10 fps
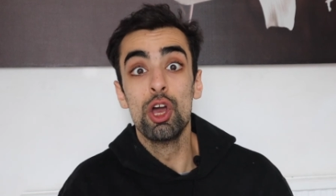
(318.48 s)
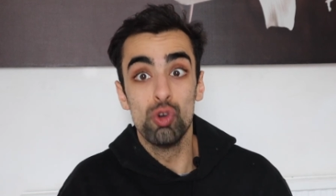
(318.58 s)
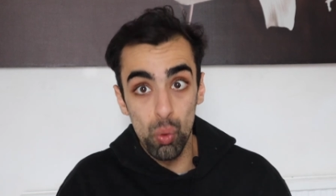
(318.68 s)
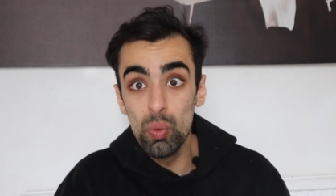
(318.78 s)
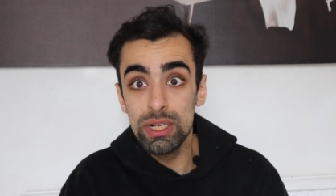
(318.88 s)

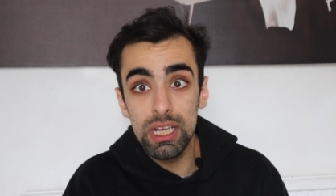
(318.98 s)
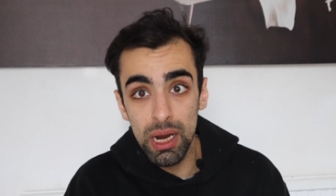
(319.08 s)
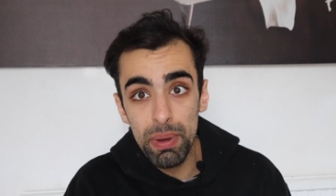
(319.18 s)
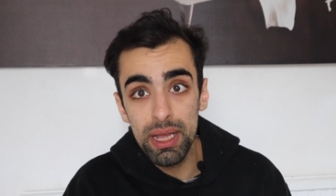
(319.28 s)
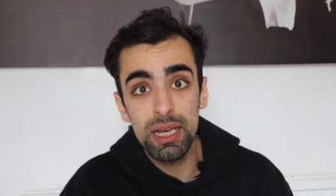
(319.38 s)
you're always
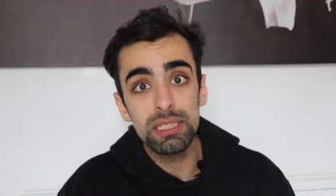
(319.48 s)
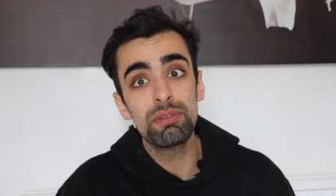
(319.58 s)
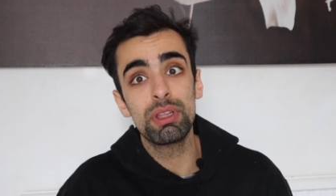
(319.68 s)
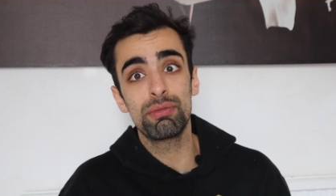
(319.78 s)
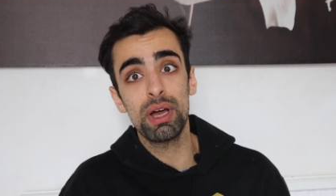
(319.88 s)
gonna pay that
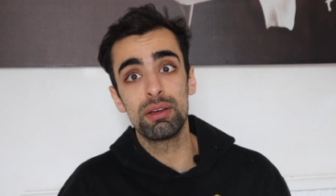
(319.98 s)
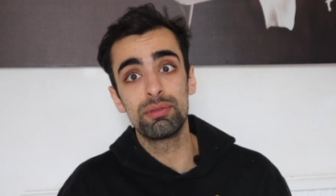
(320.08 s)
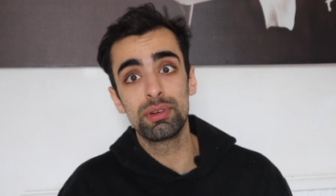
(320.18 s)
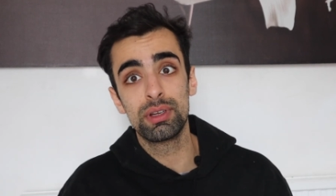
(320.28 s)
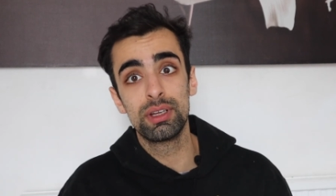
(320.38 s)
75.